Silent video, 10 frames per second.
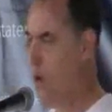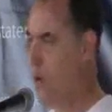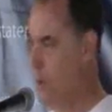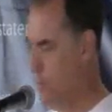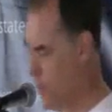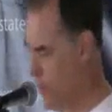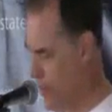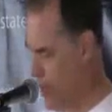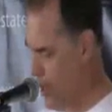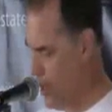Okay,
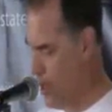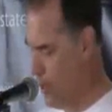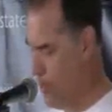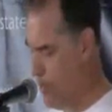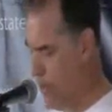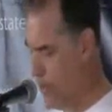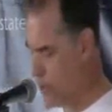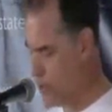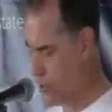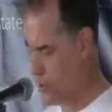the
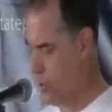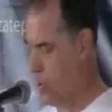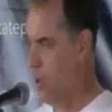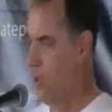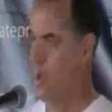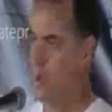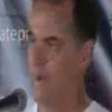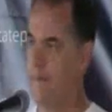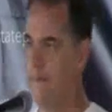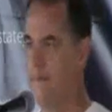biggest
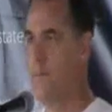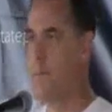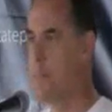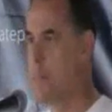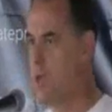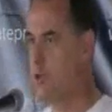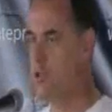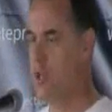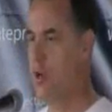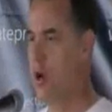
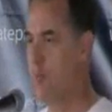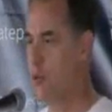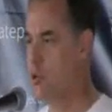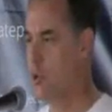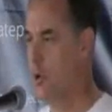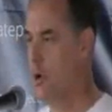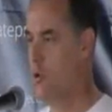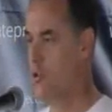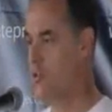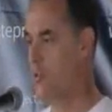interstate commerce
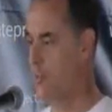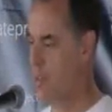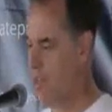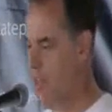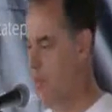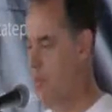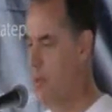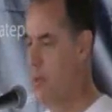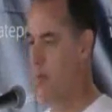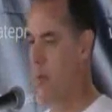clause, 10th
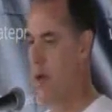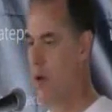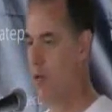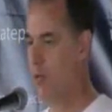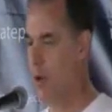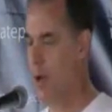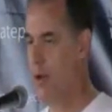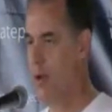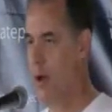Amendment battle right